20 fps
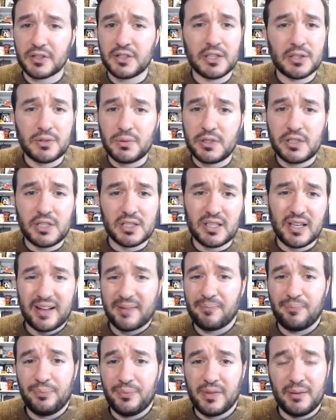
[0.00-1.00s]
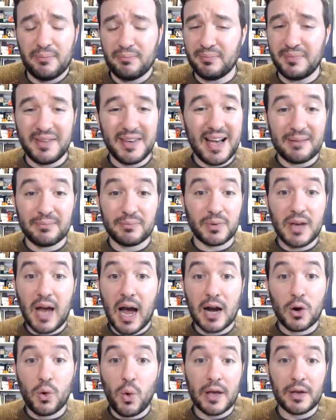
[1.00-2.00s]
This was just like not,
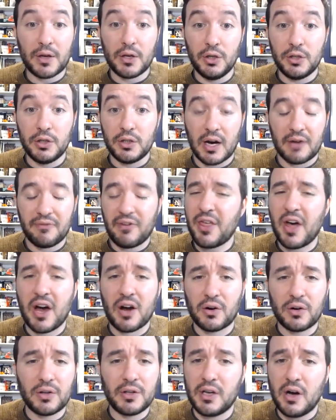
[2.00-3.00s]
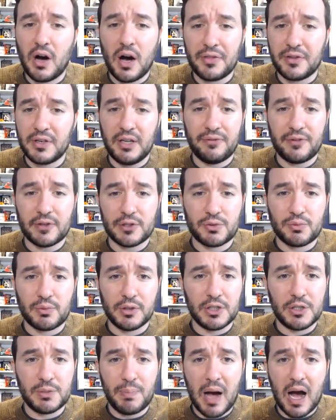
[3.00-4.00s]
not quite good enough. I thought early on the defense was
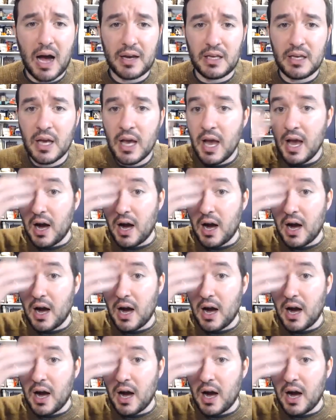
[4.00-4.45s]
really spotty.